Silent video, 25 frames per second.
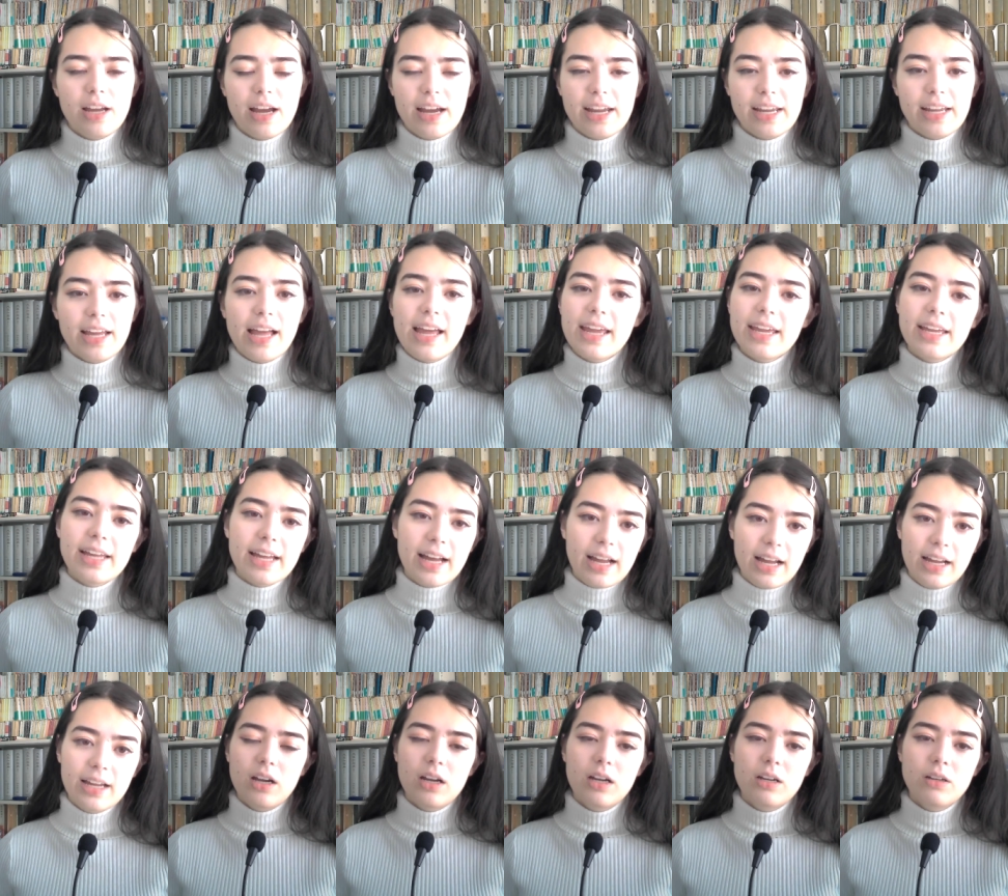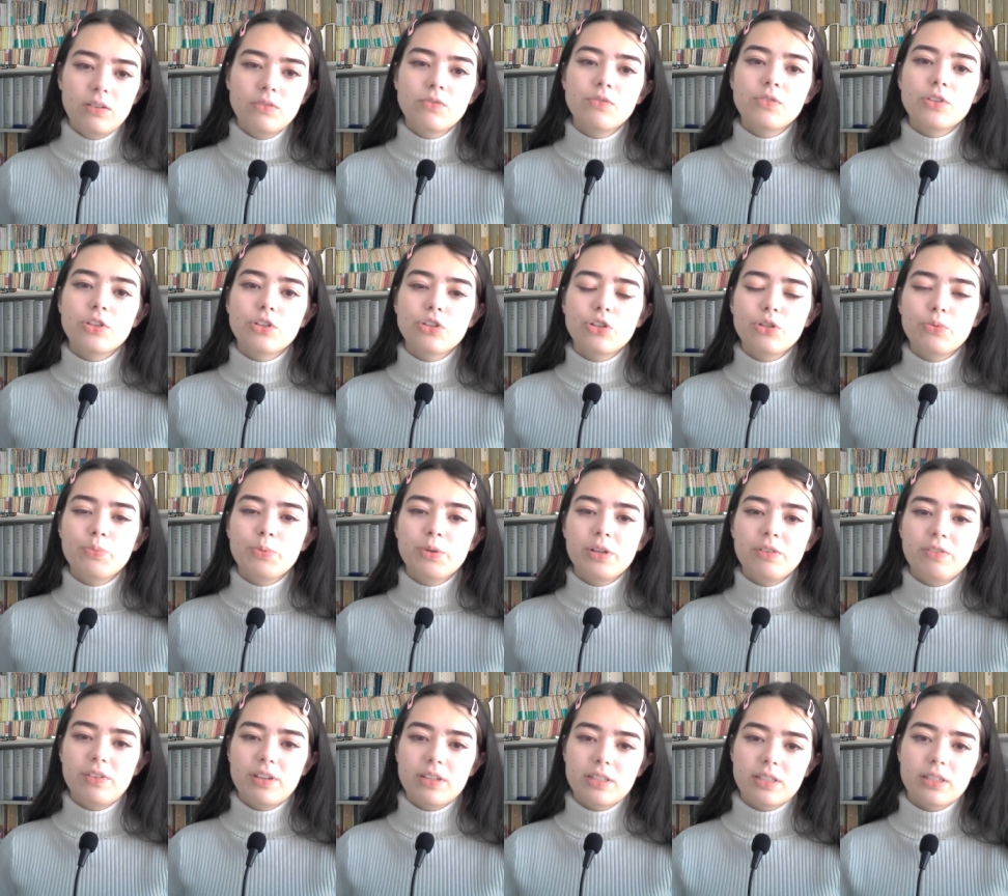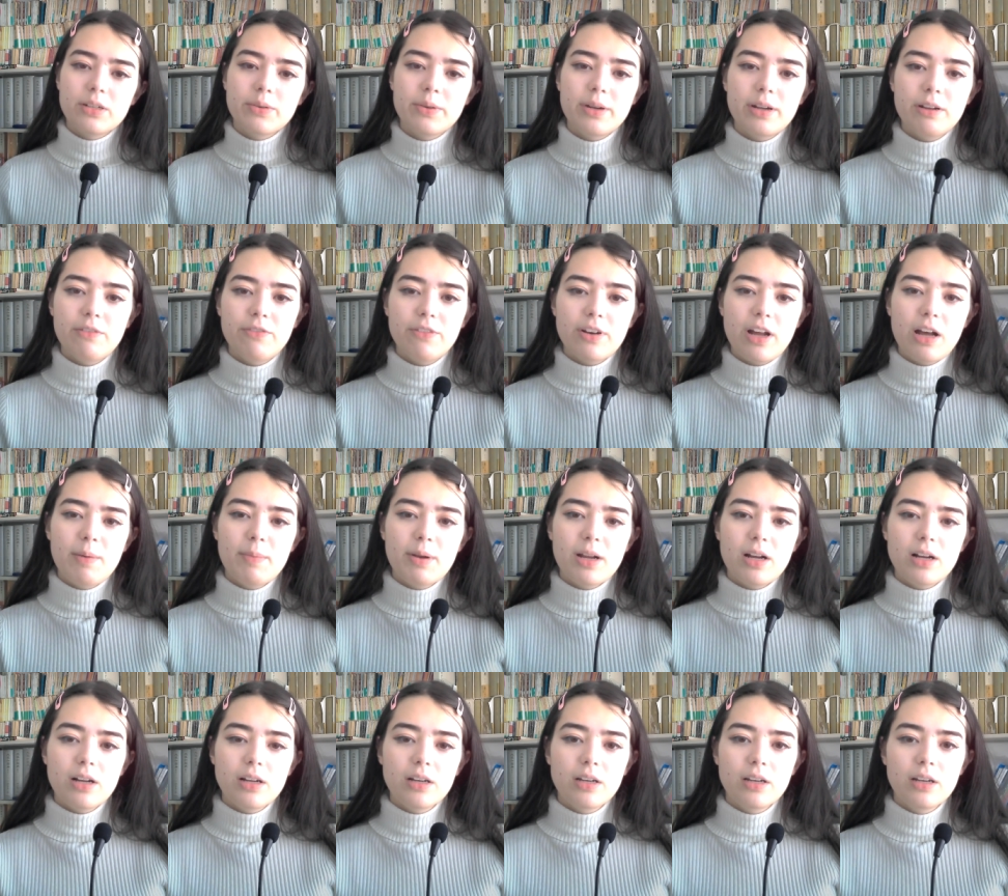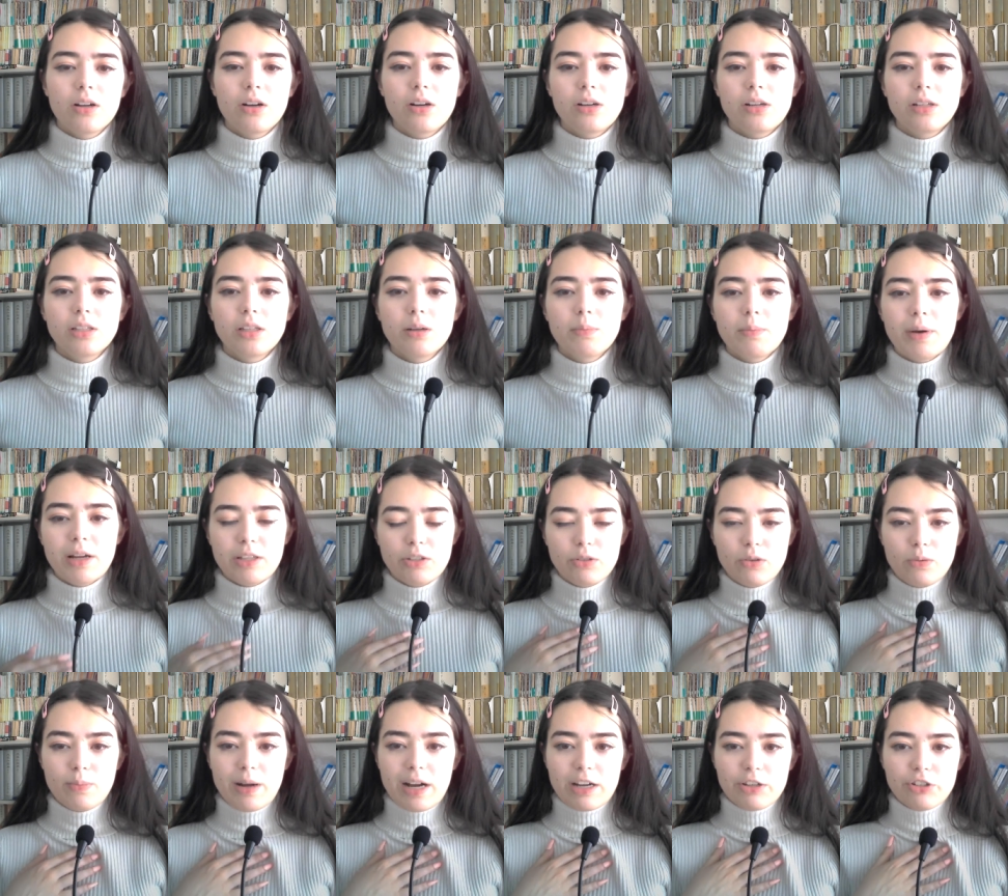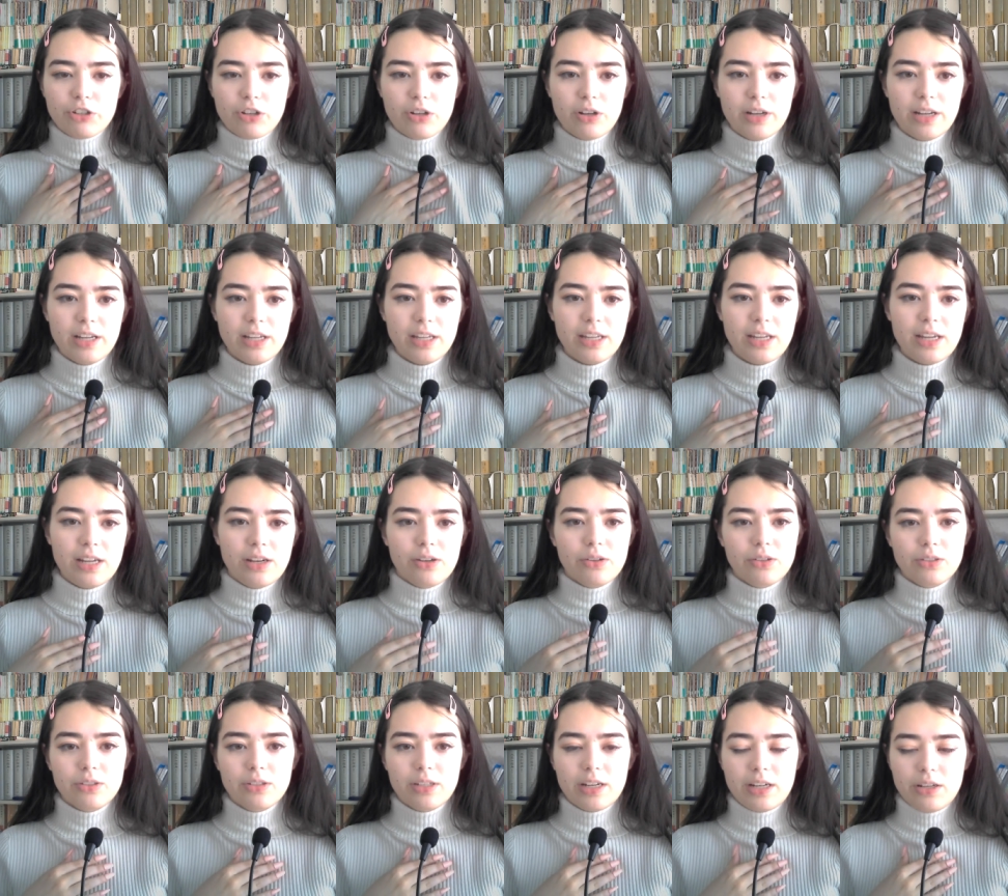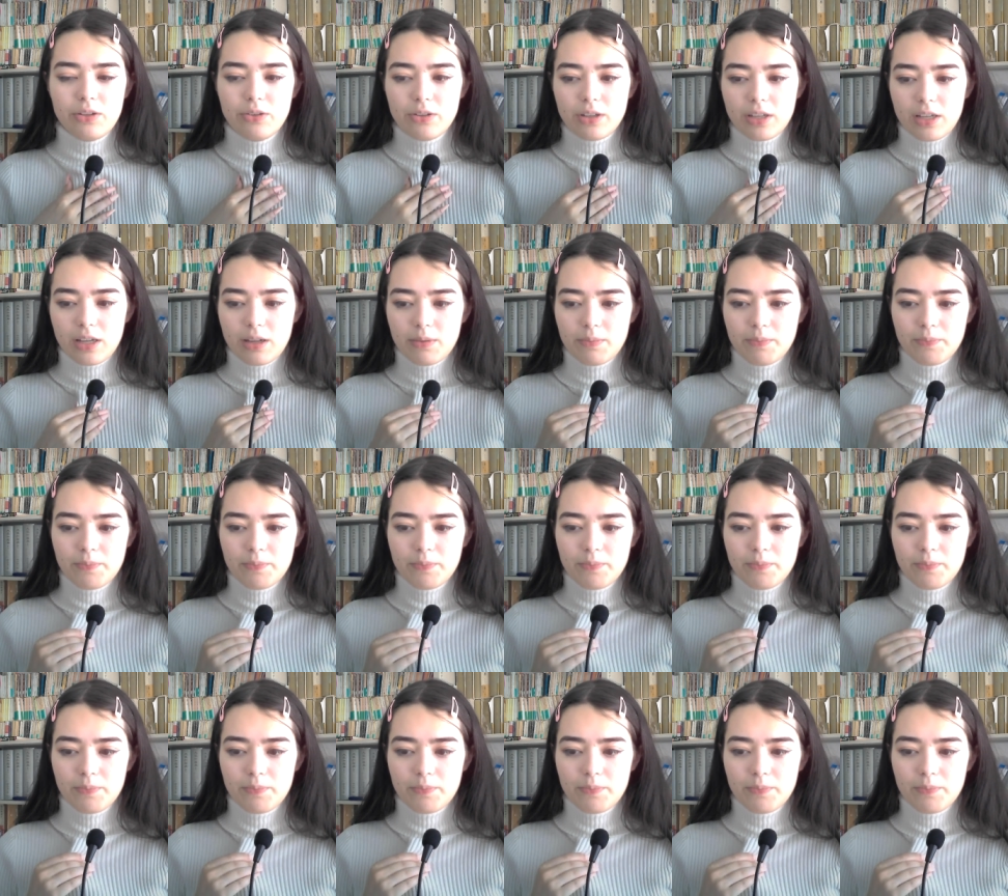haikaika, of the two previous literary phenomenon called Matsuo Basho and Ki no Tsurayuki.